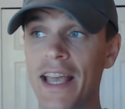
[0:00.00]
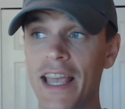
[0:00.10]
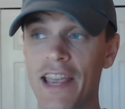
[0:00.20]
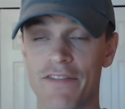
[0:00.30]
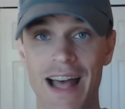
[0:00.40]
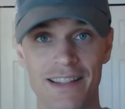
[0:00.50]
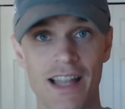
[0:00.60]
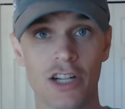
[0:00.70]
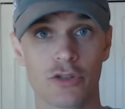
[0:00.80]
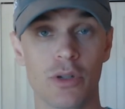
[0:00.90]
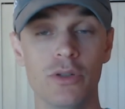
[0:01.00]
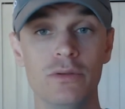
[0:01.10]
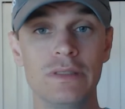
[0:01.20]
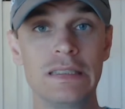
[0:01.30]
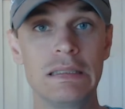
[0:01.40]
If that's not true,
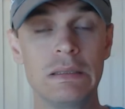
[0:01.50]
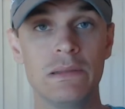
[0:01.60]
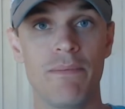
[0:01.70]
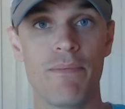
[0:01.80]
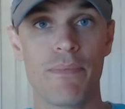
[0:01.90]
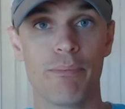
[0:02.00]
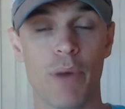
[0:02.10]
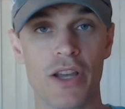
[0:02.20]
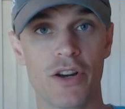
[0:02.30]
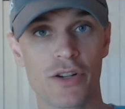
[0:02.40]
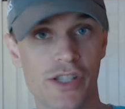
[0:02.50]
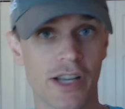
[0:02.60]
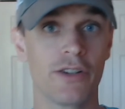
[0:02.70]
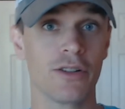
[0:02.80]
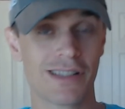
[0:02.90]
but your
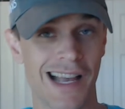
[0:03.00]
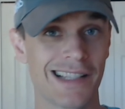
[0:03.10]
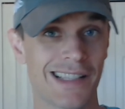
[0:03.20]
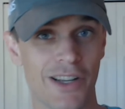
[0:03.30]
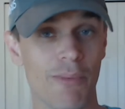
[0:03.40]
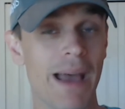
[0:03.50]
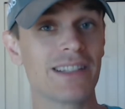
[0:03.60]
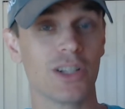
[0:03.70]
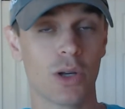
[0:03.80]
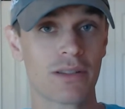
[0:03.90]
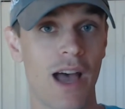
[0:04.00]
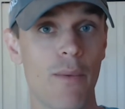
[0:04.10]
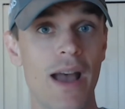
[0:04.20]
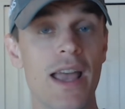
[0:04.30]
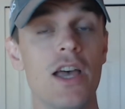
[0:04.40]
signal says, you know, makes it look that
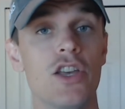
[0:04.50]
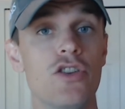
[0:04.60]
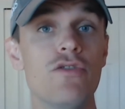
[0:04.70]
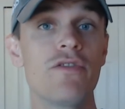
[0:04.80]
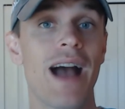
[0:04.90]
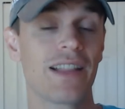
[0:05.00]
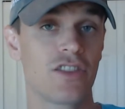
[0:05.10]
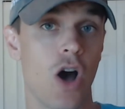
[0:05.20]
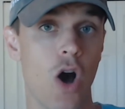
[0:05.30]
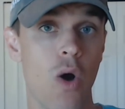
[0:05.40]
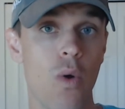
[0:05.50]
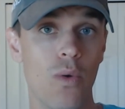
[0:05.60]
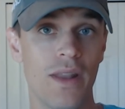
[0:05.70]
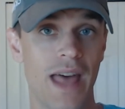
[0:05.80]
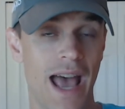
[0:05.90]
way, you've got to
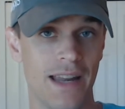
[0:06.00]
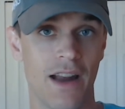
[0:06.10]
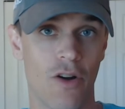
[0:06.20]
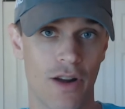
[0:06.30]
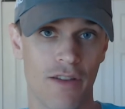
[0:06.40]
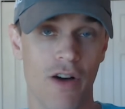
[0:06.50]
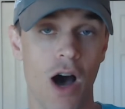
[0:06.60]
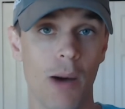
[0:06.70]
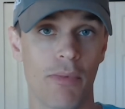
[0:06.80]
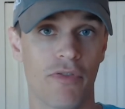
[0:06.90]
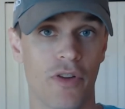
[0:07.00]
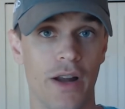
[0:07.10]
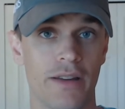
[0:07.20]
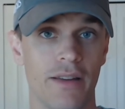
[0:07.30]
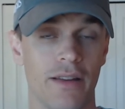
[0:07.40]
own that narrative up
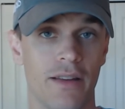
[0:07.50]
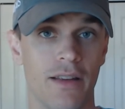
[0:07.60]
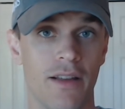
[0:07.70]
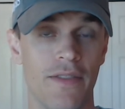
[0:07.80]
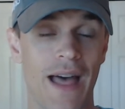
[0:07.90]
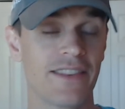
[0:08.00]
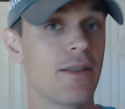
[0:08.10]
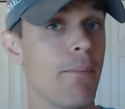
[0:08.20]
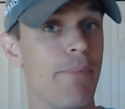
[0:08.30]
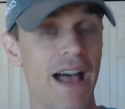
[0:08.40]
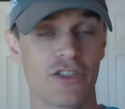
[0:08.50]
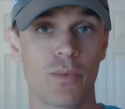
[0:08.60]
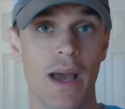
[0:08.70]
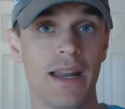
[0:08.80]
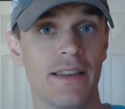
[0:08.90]
front. That's the best
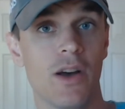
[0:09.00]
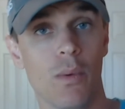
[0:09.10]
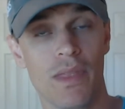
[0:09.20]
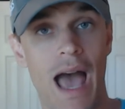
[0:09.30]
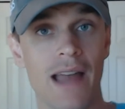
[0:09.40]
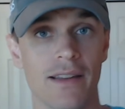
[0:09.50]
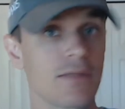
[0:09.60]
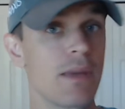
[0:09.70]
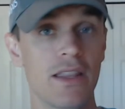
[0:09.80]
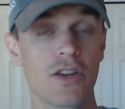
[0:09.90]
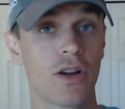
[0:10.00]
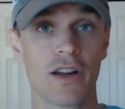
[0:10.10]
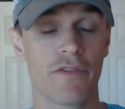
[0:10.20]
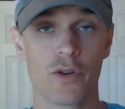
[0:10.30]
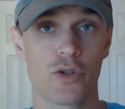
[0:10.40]
way to deal with that. Doesn't mean that you're going
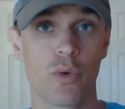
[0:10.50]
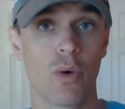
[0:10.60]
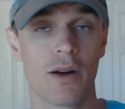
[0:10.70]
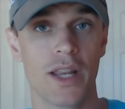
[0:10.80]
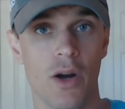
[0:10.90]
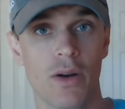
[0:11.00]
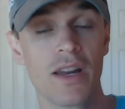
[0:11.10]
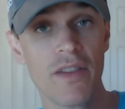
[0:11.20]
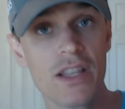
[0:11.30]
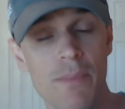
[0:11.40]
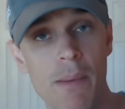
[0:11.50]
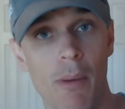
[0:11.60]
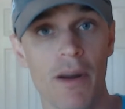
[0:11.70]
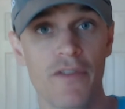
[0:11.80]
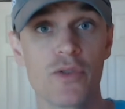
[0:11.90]
to for sure, you know, convince people,
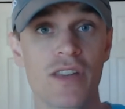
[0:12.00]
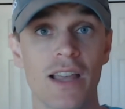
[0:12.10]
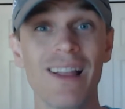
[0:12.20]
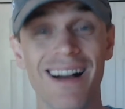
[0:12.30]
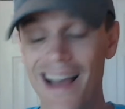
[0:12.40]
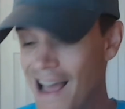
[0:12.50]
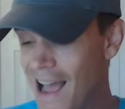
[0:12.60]
but if you say, "Look,